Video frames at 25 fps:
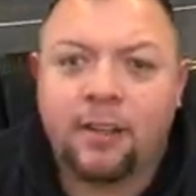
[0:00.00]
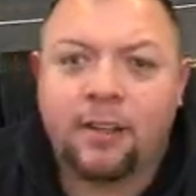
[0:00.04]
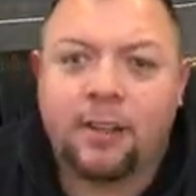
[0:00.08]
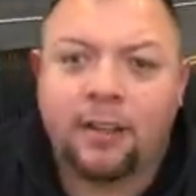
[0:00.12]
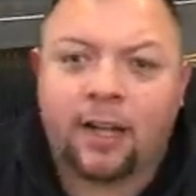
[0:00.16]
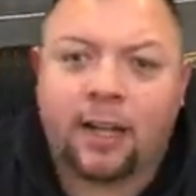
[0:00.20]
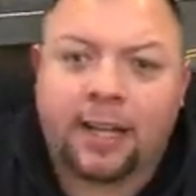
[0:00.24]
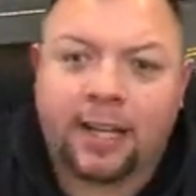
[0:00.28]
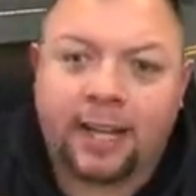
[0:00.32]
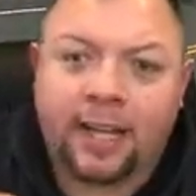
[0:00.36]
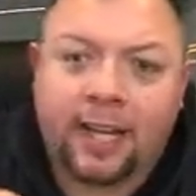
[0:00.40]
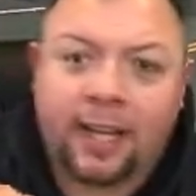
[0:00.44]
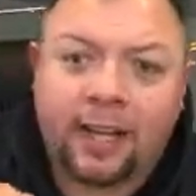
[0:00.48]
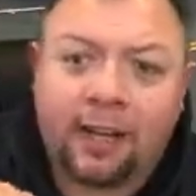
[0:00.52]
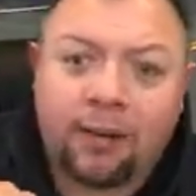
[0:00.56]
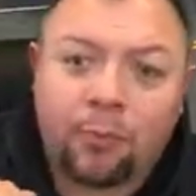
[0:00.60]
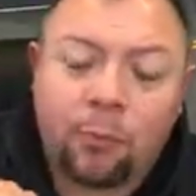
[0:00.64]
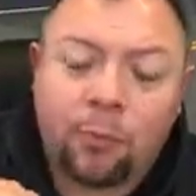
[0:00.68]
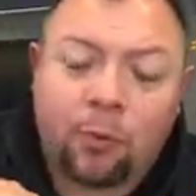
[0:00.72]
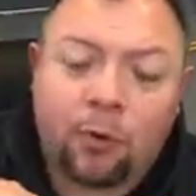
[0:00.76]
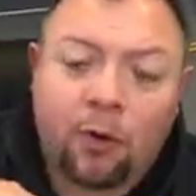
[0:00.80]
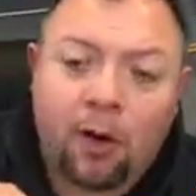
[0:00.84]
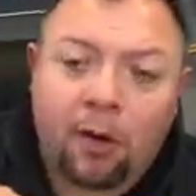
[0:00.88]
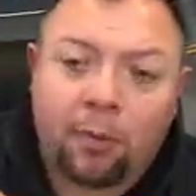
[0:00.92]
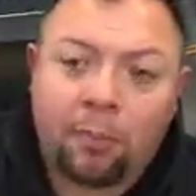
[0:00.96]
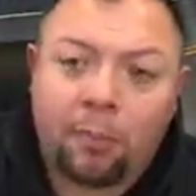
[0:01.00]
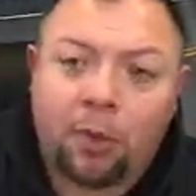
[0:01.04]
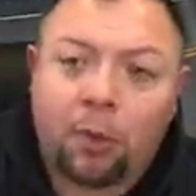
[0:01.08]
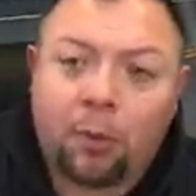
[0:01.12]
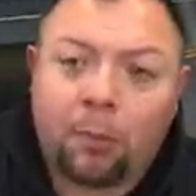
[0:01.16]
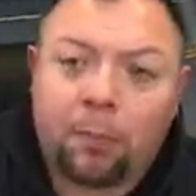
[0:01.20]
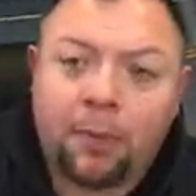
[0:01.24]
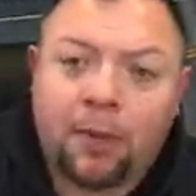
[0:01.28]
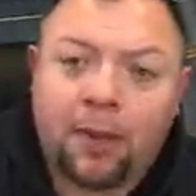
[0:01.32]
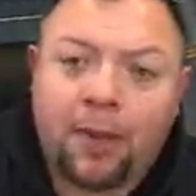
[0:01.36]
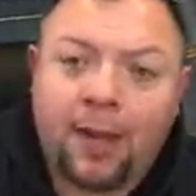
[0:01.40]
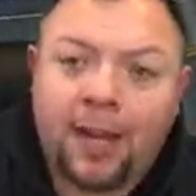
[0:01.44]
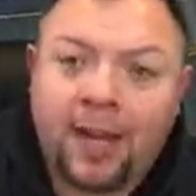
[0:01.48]
Again, we're on Mill
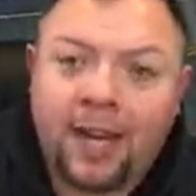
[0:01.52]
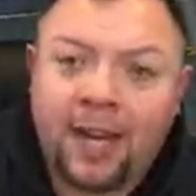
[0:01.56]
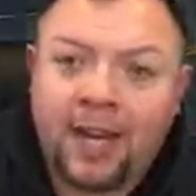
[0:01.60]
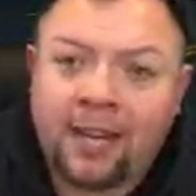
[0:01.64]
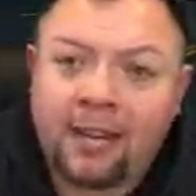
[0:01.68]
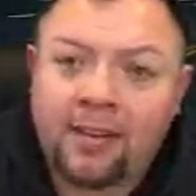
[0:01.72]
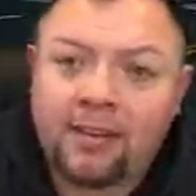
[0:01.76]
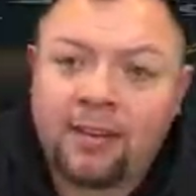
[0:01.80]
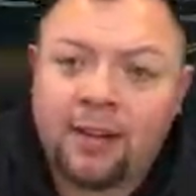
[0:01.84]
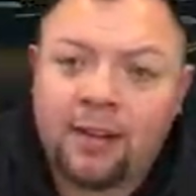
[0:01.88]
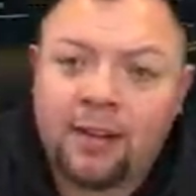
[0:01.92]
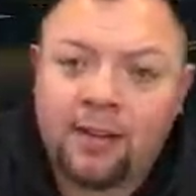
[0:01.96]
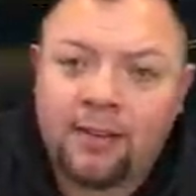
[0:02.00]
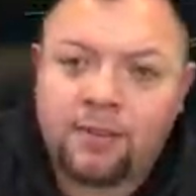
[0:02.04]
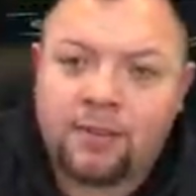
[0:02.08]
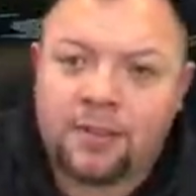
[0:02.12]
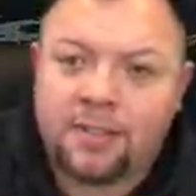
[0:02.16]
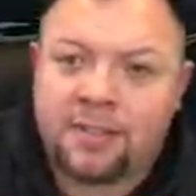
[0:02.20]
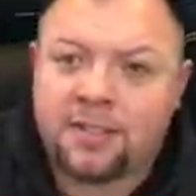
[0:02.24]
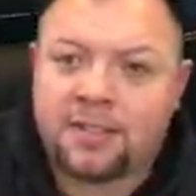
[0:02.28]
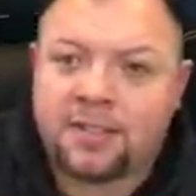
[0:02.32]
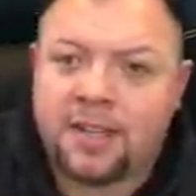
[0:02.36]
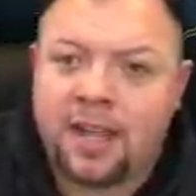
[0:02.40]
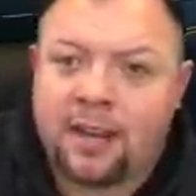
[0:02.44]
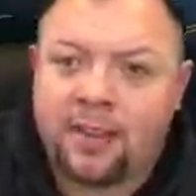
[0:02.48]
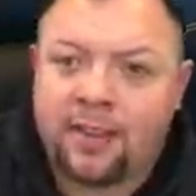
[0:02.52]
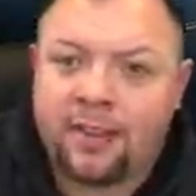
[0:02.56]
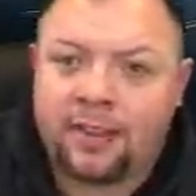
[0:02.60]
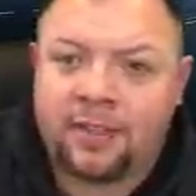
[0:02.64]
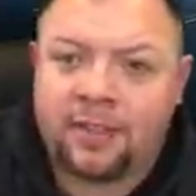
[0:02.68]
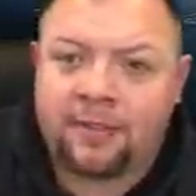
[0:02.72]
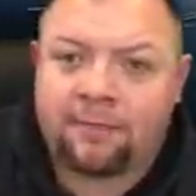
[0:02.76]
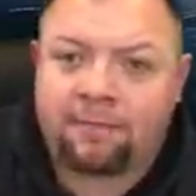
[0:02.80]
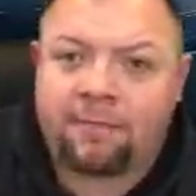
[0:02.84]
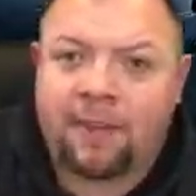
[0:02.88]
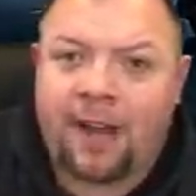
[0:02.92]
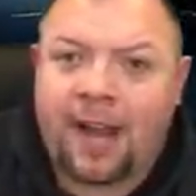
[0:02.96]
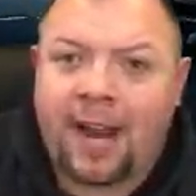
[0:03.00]
Plain. This is kind of the
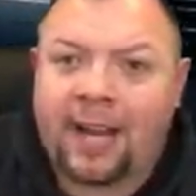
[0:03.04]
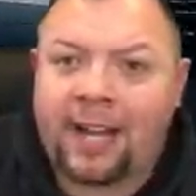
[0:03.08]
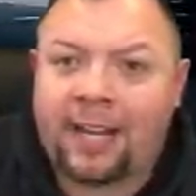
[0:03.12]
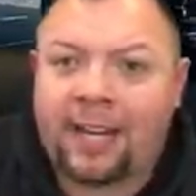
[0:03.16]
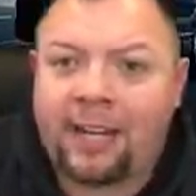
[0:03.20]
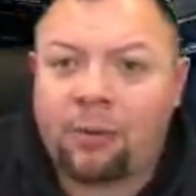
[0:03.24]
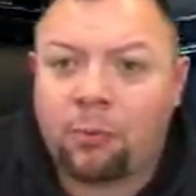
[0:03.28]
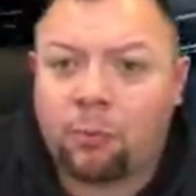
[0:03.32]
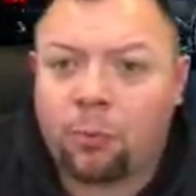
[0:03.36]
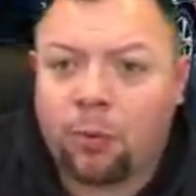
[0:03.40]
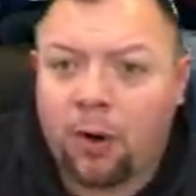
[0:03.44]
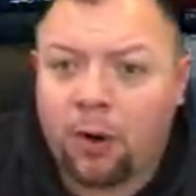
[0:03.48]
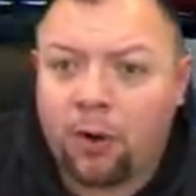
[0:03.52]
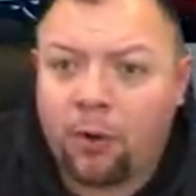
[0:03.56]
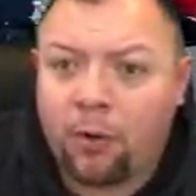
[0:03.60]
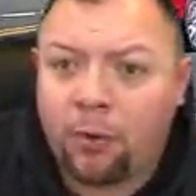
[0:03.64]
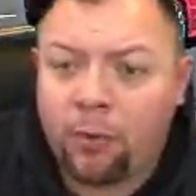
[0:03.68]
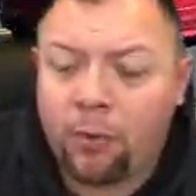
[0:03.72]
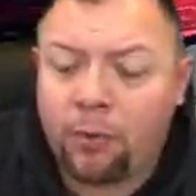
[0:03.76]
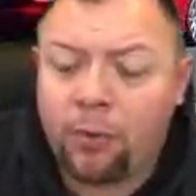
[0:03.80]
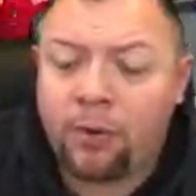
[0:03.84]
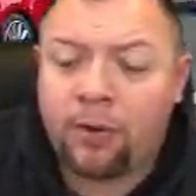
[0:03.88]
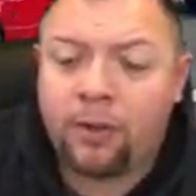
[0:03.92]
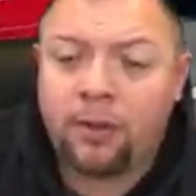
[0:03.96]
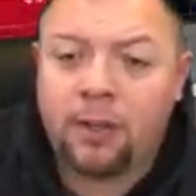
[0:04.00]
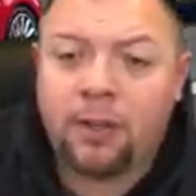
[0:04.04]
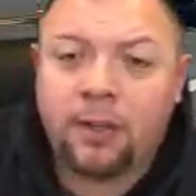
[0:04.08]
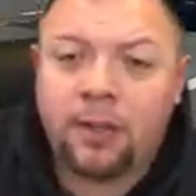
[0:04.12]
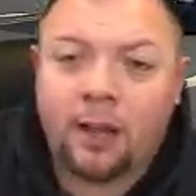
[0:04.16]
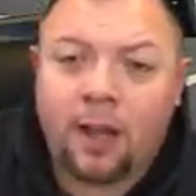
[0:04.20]
dividing road.